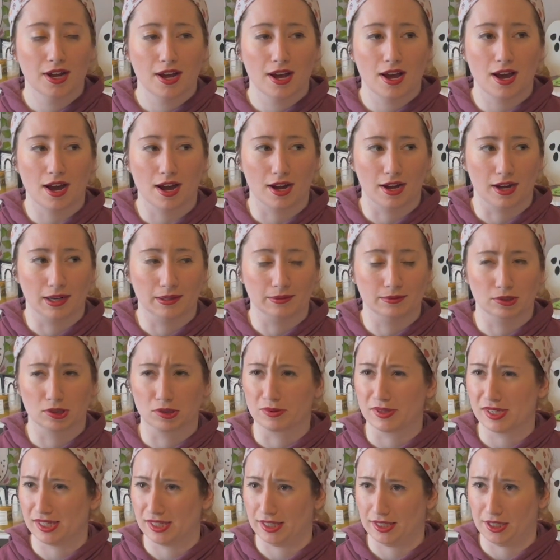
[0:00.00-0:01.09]
Or
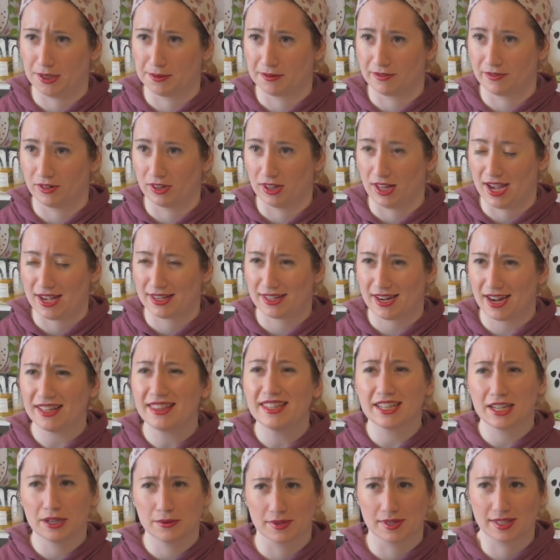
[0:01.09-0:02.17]
was it the year before last? I think
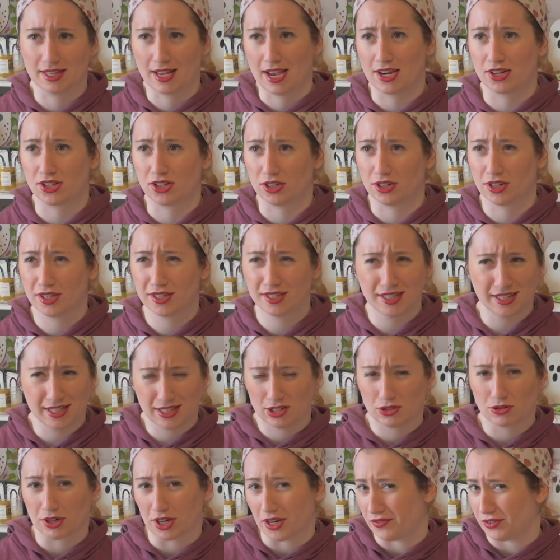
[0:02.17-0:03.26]
it was last year, because season
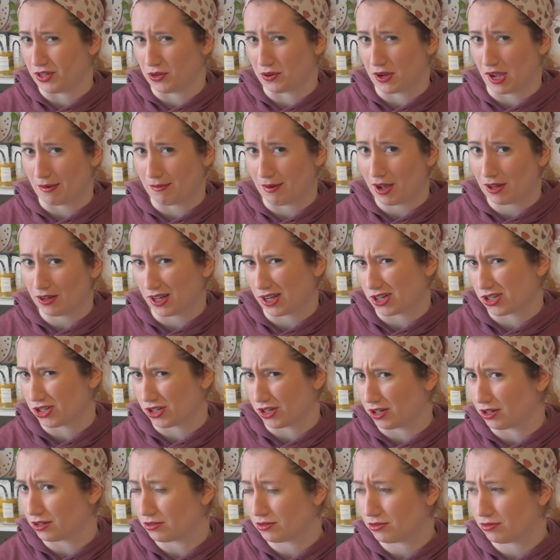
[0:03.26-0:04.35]
3 of You came out last
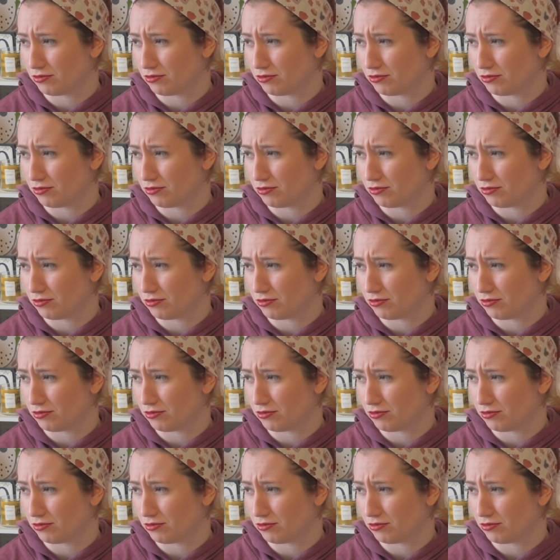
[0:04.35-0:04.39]
year.